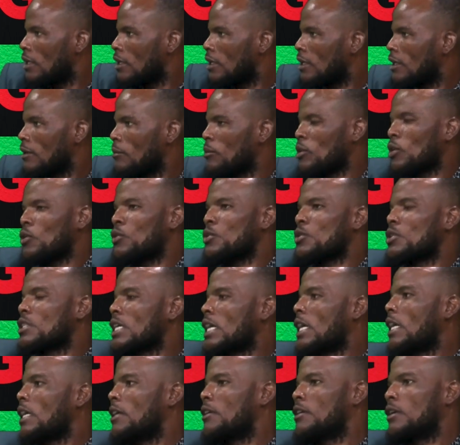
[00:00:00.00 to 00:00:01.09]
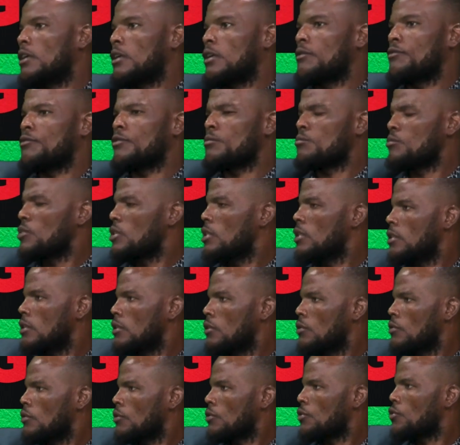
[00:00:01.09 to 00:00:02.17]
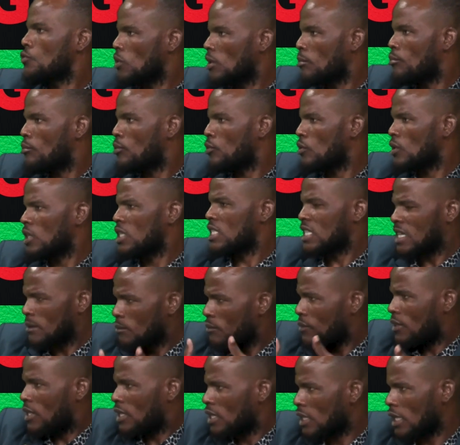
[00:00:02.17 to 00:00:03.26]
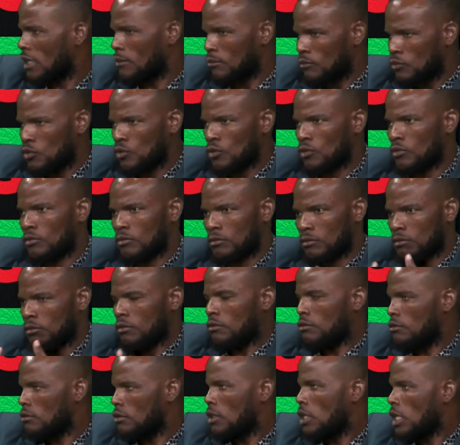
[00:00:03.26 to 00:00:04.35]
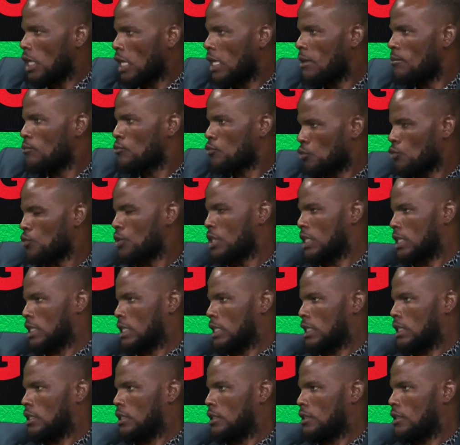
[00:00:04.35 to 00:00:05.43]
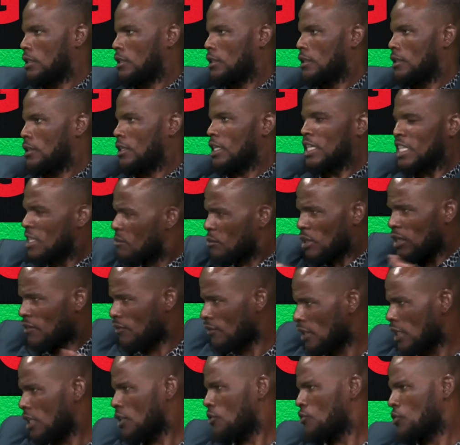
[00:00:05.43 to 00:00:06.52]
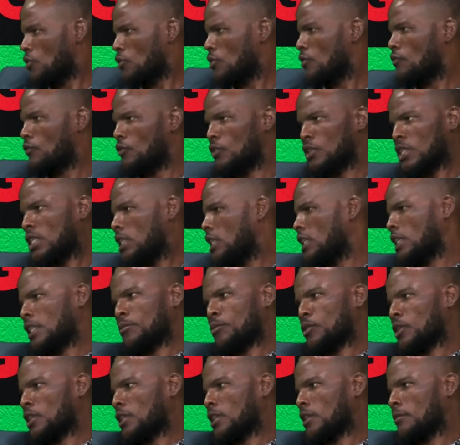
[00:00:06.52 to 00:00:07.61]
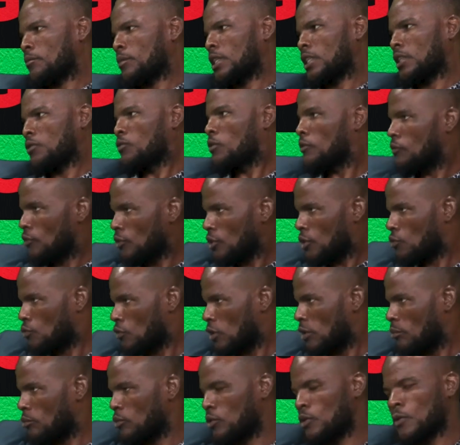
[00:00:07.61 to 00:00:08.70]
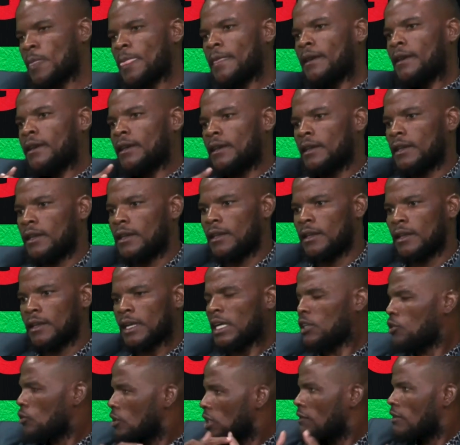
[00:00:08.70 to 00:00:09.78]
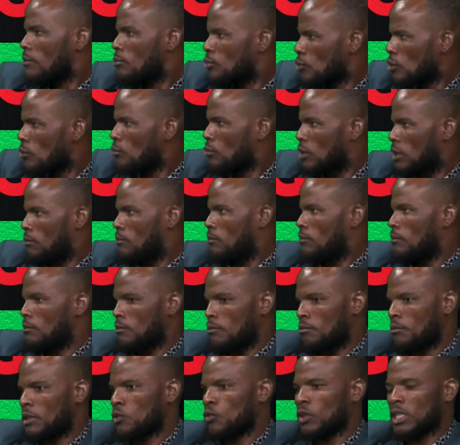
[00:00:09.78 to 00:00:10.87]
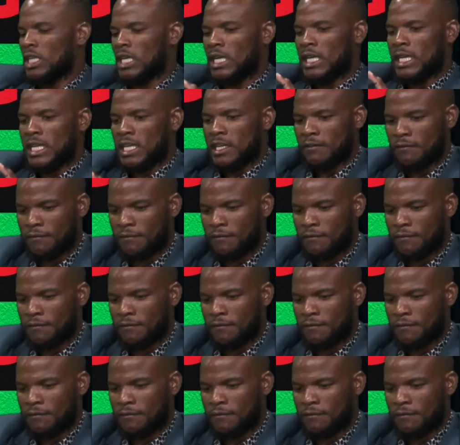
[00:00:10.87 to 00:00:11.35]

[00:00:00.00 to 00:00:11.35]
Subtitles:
because for me, Swapo is something I'm rooted in. In my village, we don't vote any other political party. We vote Swapo. I don't have a problem. But what I have